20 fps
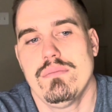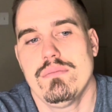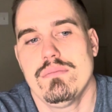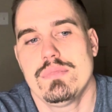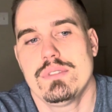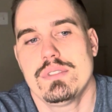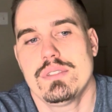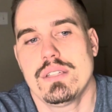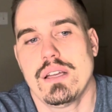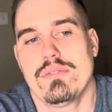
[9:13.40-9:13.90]

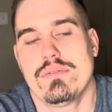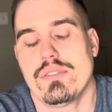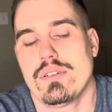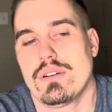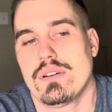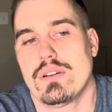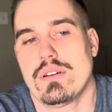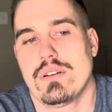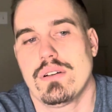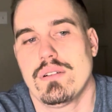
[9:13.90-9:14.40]
suffer
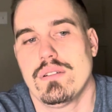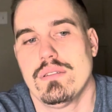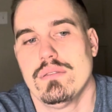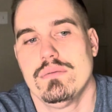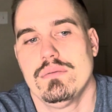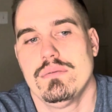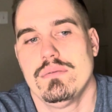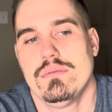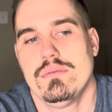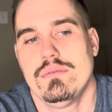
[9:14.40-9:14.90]
or
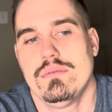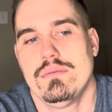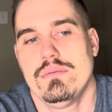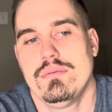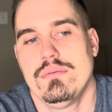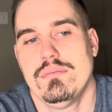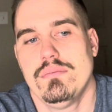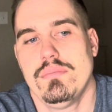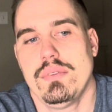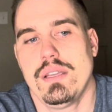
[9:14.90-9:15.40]

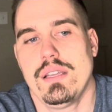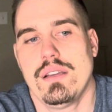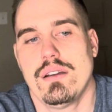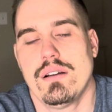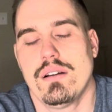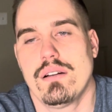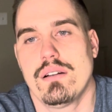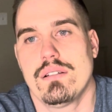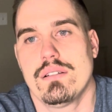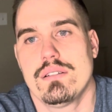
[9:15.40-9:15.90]
be
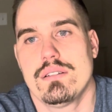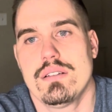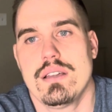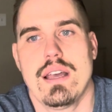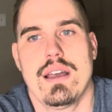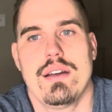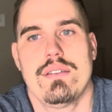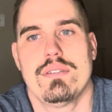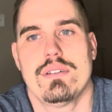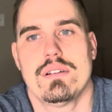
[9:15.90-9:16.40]
hurt
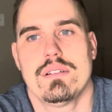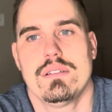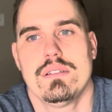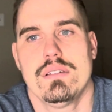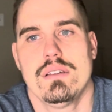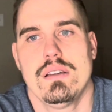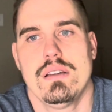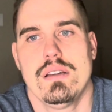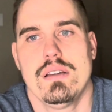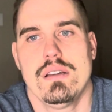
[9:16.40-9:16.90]
ever.
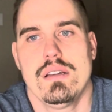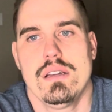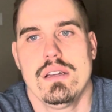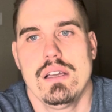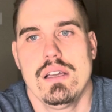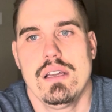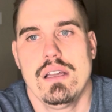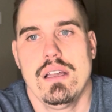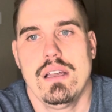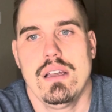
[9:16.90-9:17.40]

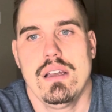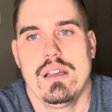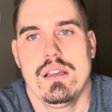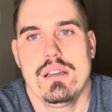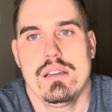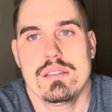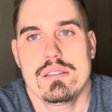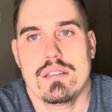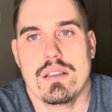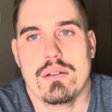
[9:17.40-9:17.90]

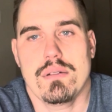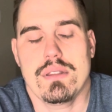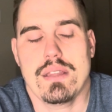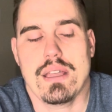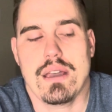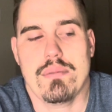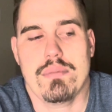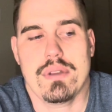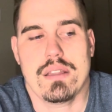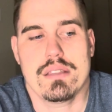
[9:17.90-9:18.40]
So, with
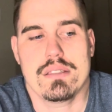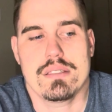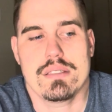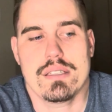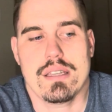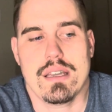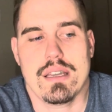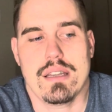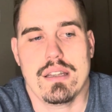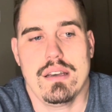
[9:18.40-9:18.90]
that being
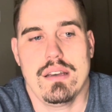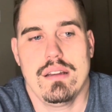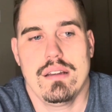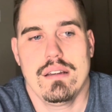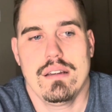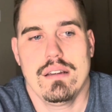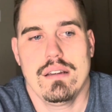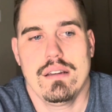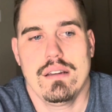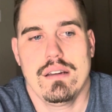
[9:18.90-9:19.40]
said,
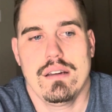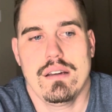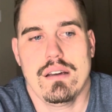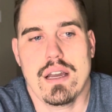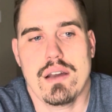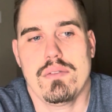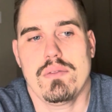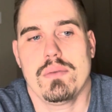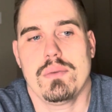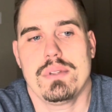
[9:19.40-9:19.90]
I
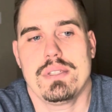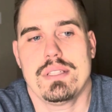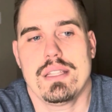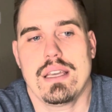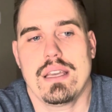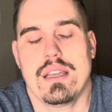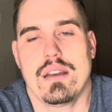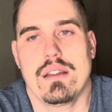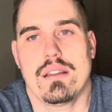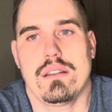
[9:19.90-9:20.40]
will be
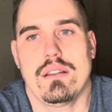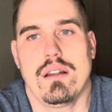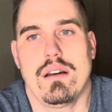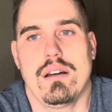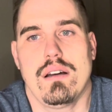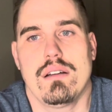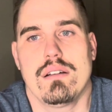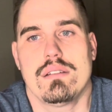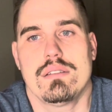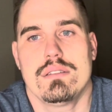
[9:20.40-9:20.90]
taking a
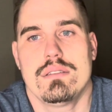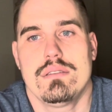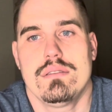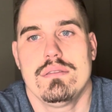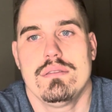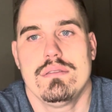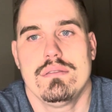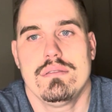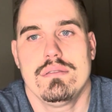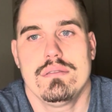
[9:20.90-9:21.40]
long
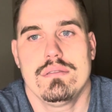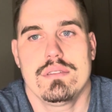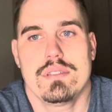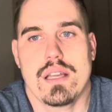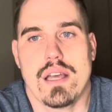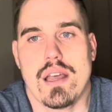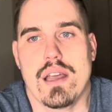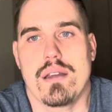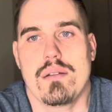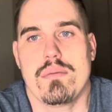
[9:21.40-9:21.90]

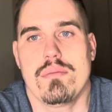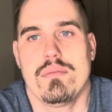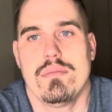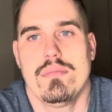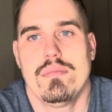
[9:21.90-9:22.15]
time